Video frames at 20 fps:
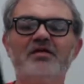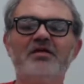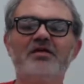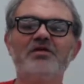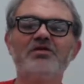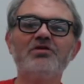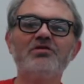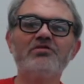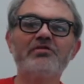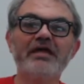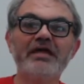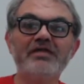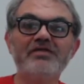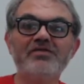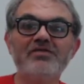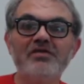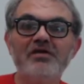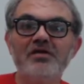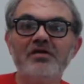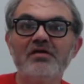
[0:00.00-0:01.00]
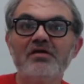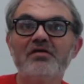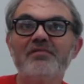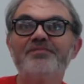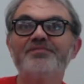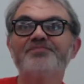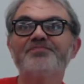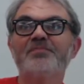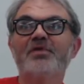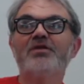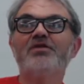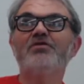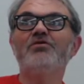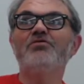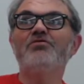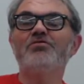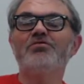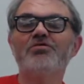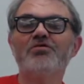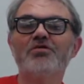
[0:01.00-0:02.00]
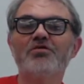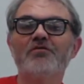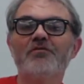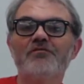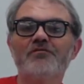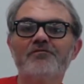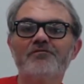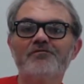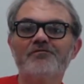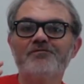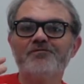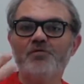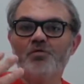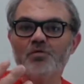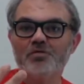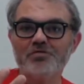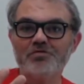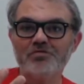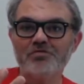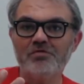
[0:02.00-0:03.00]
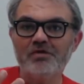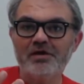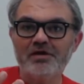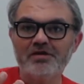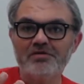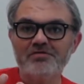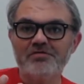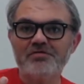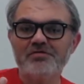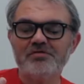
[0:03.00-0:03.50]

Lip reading: You can use 4 squares.